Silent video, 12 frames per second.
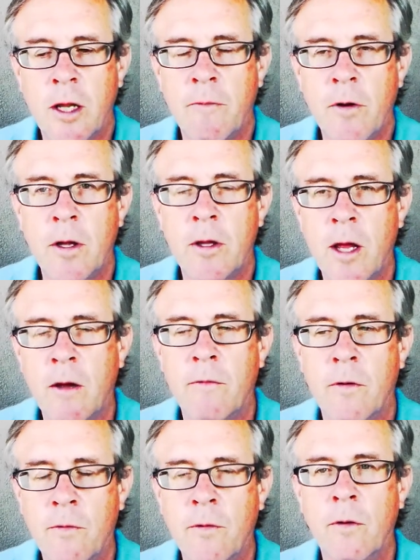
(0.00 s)
and I'm very
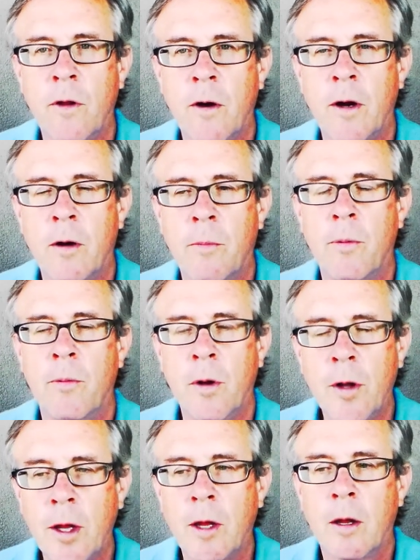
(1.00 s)
thankful for their help,
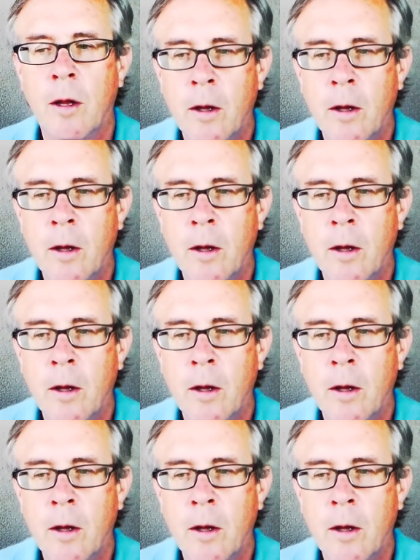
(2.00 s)
really.